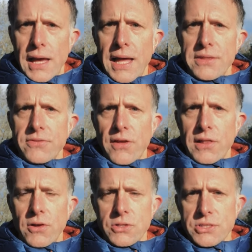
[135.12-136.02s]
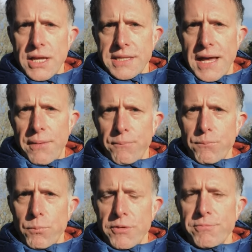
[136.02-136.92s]
And alongside that,
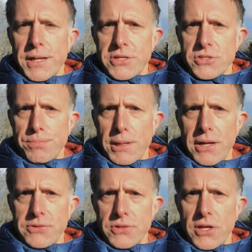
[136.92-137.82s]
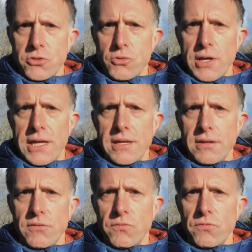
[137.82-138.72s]
we've managed to plant a tree
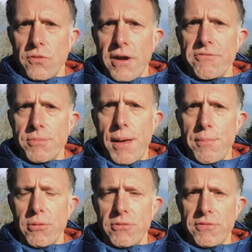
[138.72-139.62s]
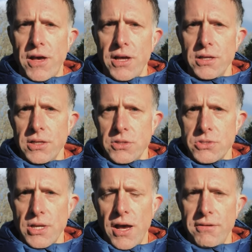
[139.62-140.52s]
for every member of our
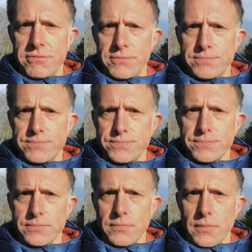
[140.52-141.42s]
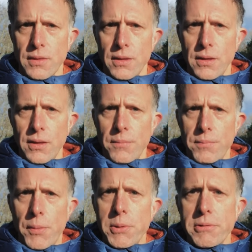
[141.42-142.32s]
staff.
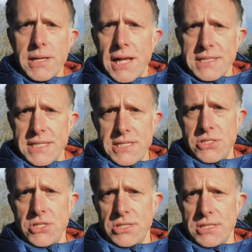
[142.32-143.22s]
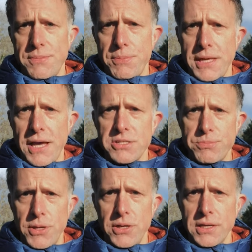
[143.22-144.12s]
But we realise this is just the tip of the
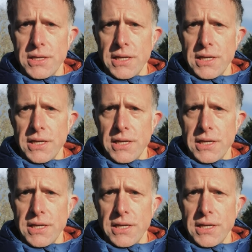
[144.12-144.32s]
iceberg,